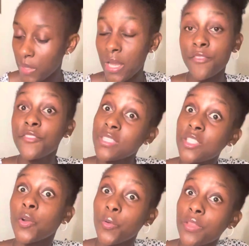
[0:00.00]
I
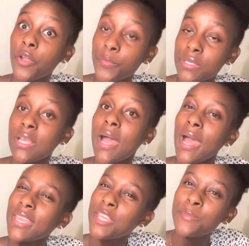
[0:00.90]

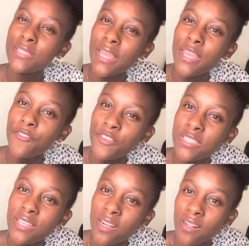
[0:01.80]
keep saying
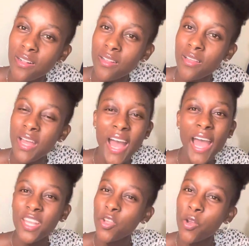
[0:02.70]
physical. I
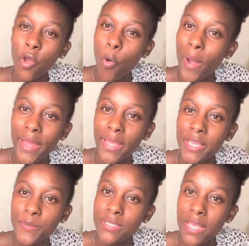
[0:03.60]
don't know why I
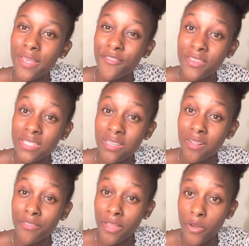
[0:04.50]
keep saying physical
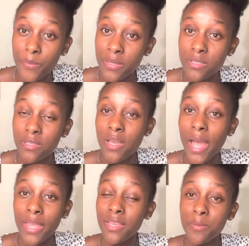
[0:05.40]
therapist.
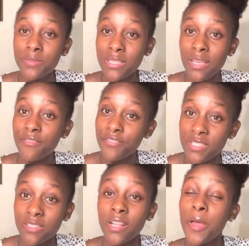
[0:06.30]
I keep saying
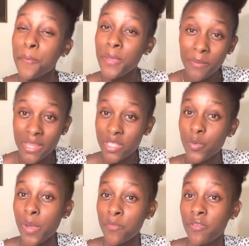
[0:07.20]
physical. Maybe that's
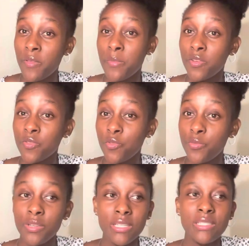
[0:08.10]
why I'm not even meant to do it,
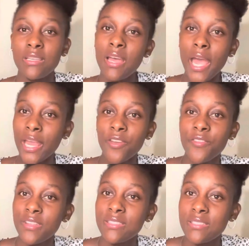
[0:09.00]
because I cannot
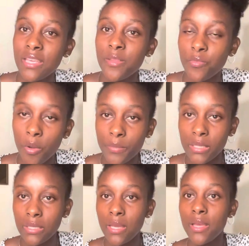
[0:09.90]
even say it
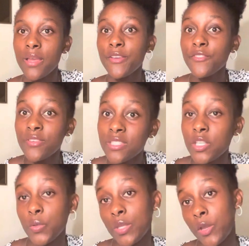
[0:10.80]
properly.
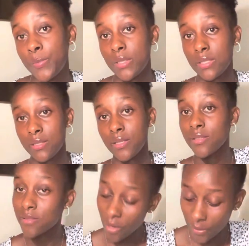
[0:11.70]
Physiotherapist.
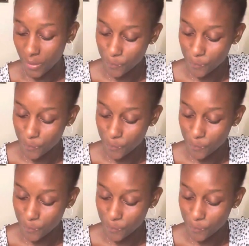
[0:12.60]
Sorry.